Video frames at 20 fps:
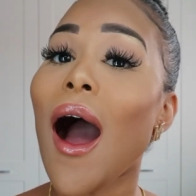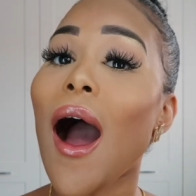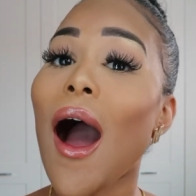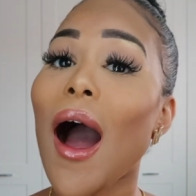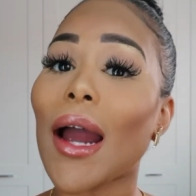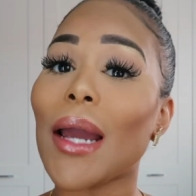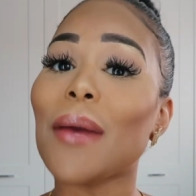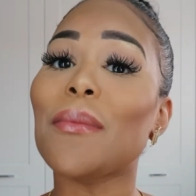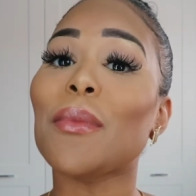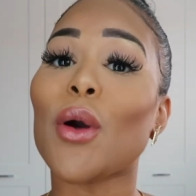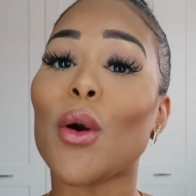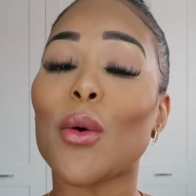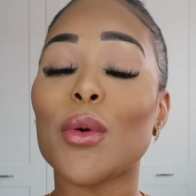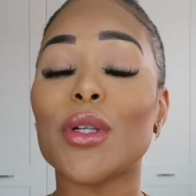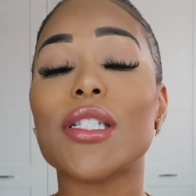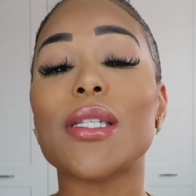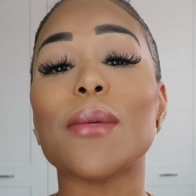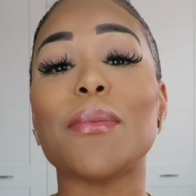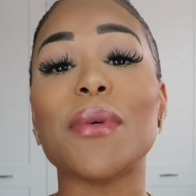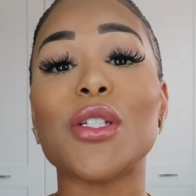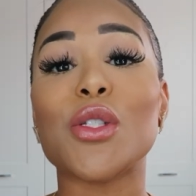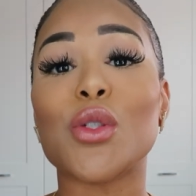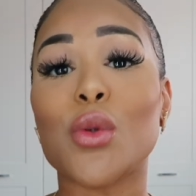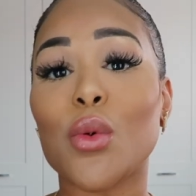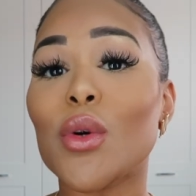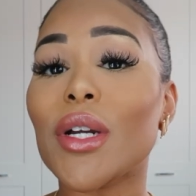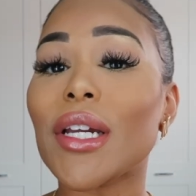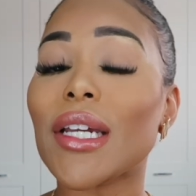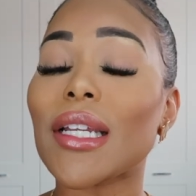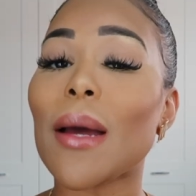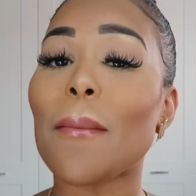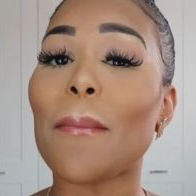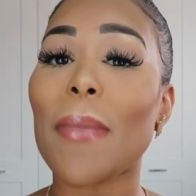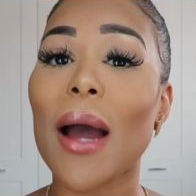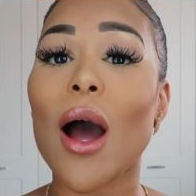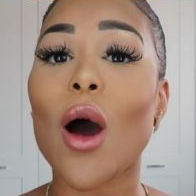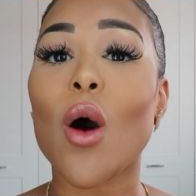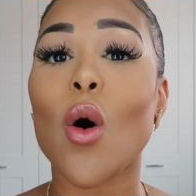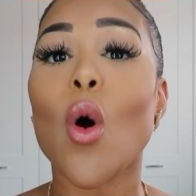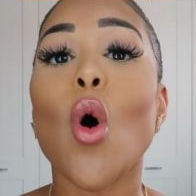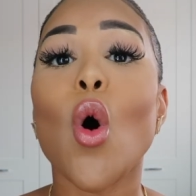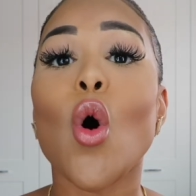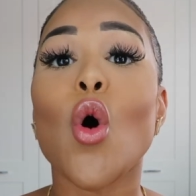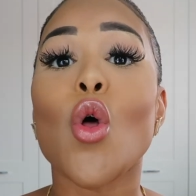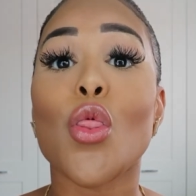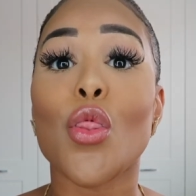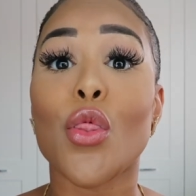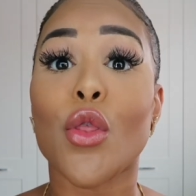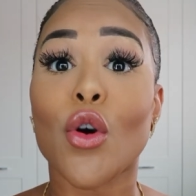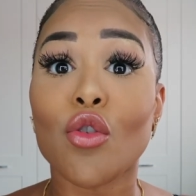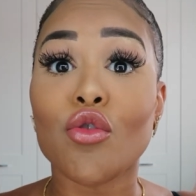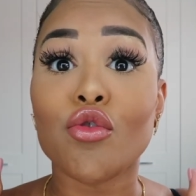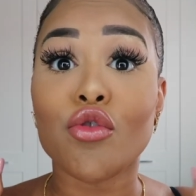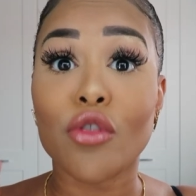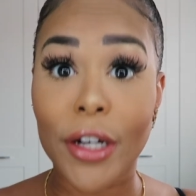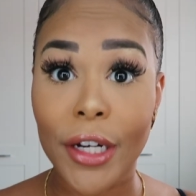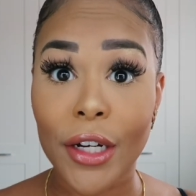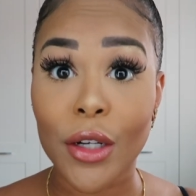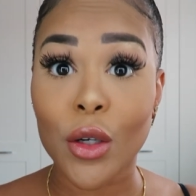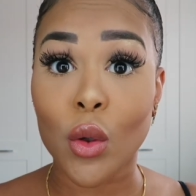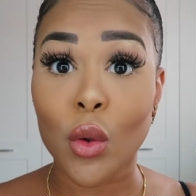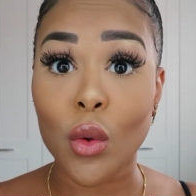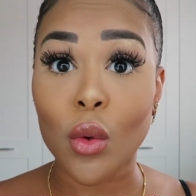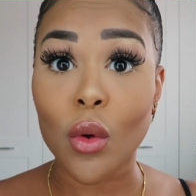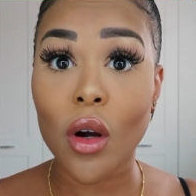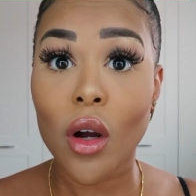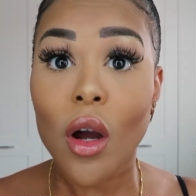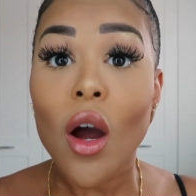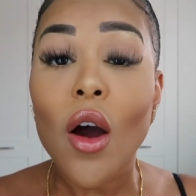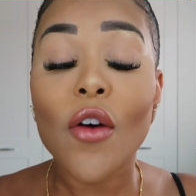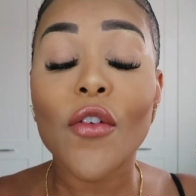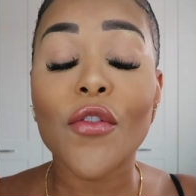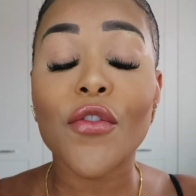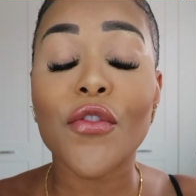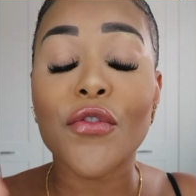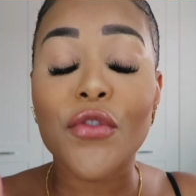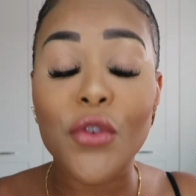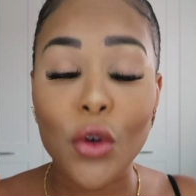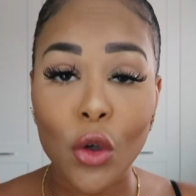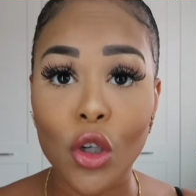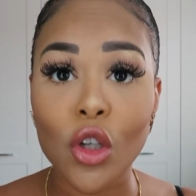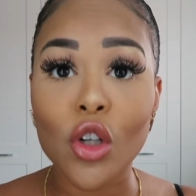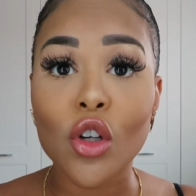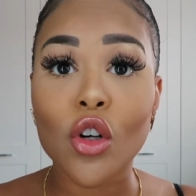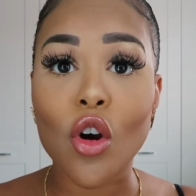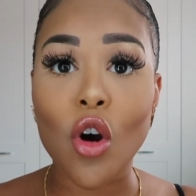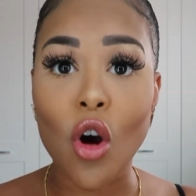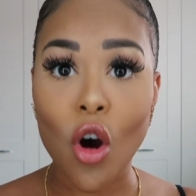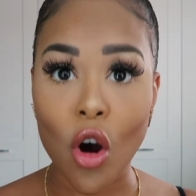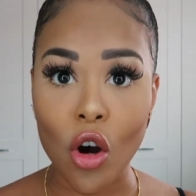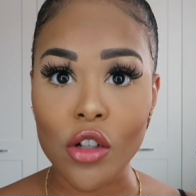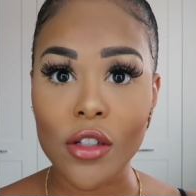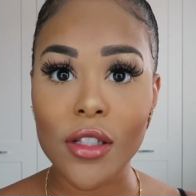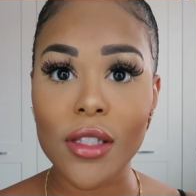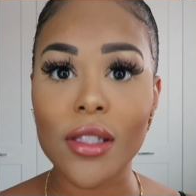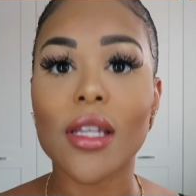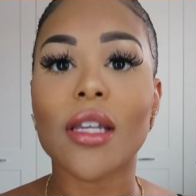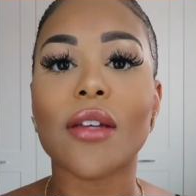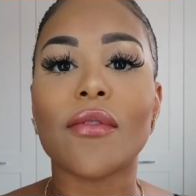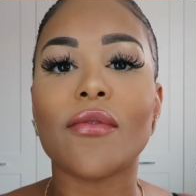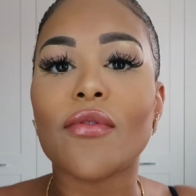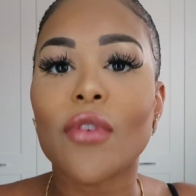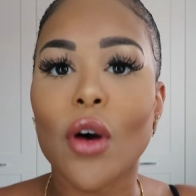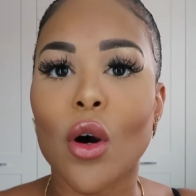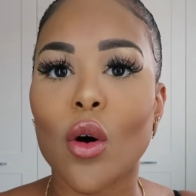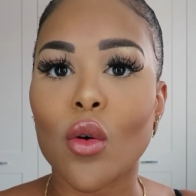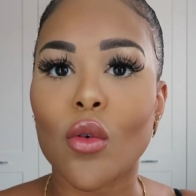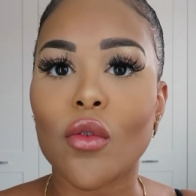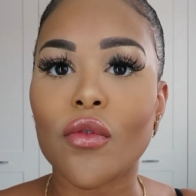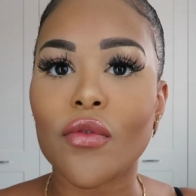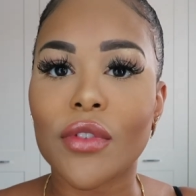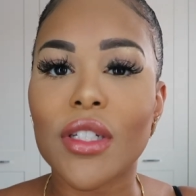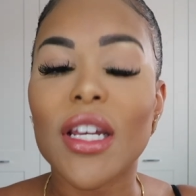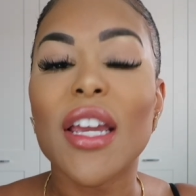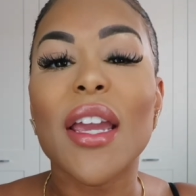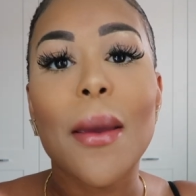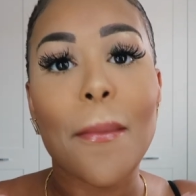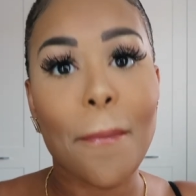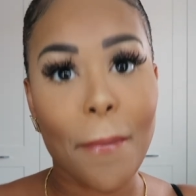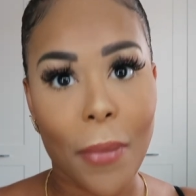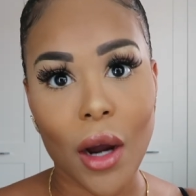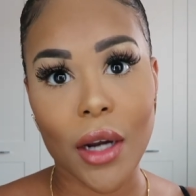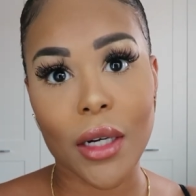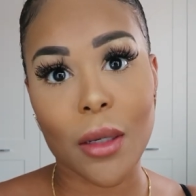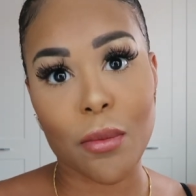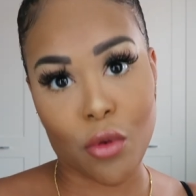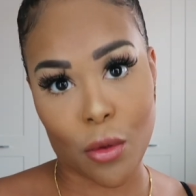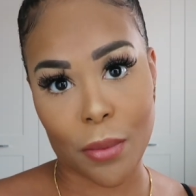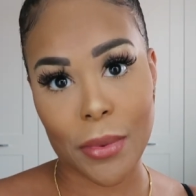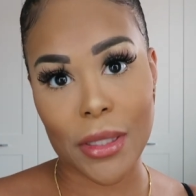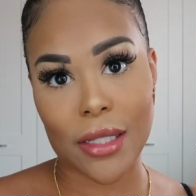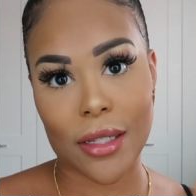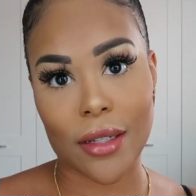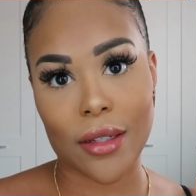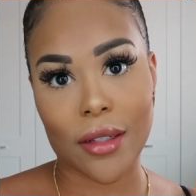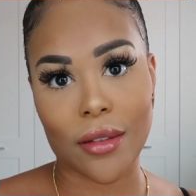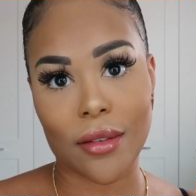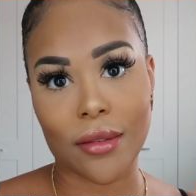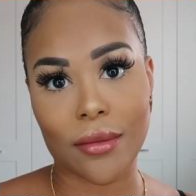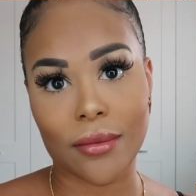I'm going to be talking about the real full costs involved in buying a property.